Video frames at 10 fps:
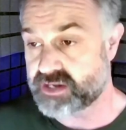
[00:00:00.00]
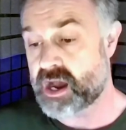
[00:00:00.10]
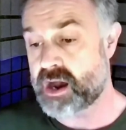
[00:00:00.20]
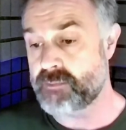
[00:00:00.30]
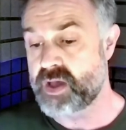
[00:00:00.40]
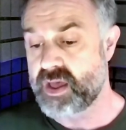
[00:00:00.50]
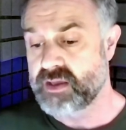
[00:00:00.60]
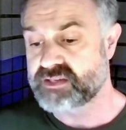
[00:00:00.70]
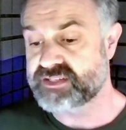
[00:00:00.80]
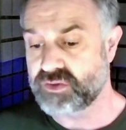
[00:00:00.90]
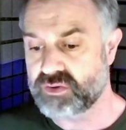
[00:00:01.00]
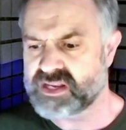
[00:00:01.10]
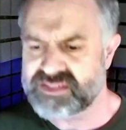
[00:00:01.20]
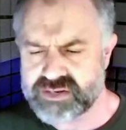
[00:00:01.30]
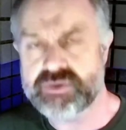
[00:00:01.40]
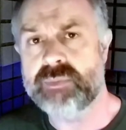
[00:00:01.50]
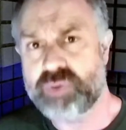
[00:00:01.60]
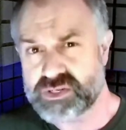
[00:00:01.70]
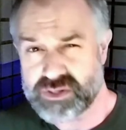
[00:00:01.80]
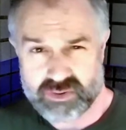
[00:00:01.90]
Um, still considered a
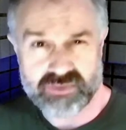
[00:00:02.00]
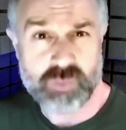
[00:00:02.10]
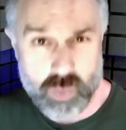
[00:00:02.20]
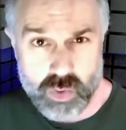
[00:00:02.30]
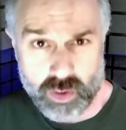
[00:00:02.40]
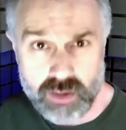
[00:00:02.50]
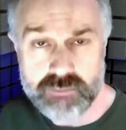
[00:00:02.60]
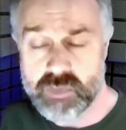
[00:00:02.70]
prisoner of war